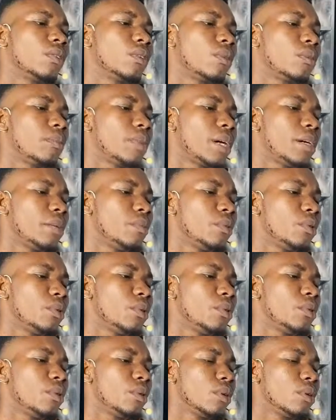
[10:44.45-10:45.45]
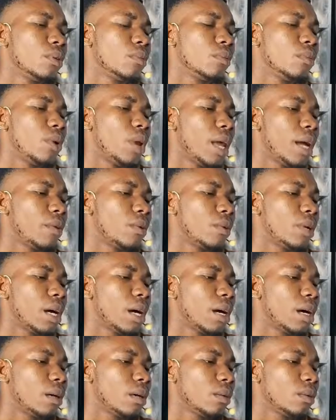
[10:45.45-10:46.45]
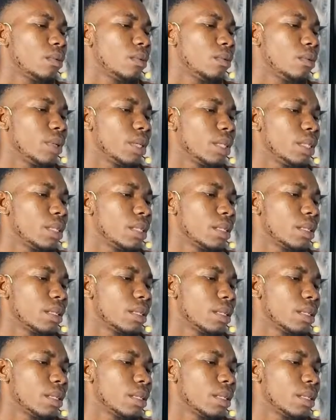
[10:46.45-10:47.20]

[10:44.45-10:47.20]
comparable molecular weight.